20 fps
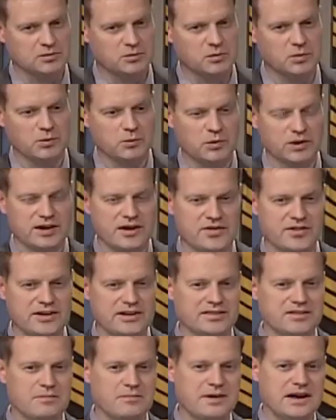listen, what I
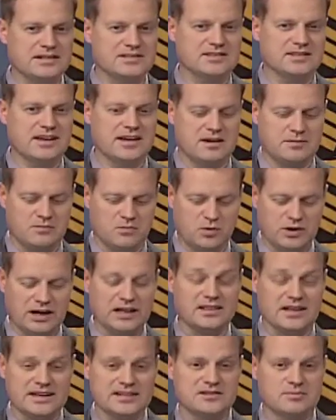liked about
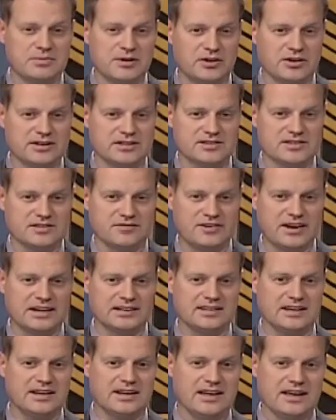it is the
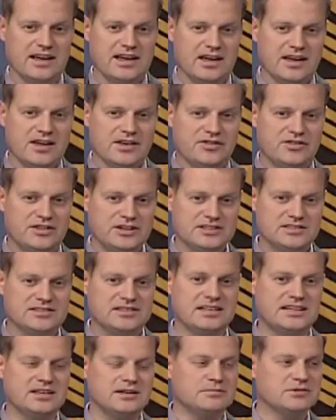fact that
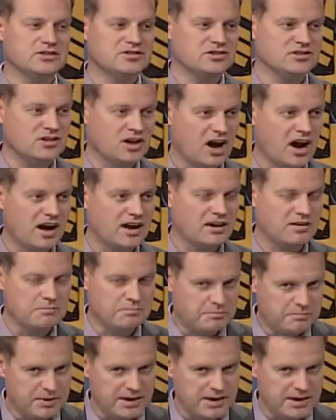this team is not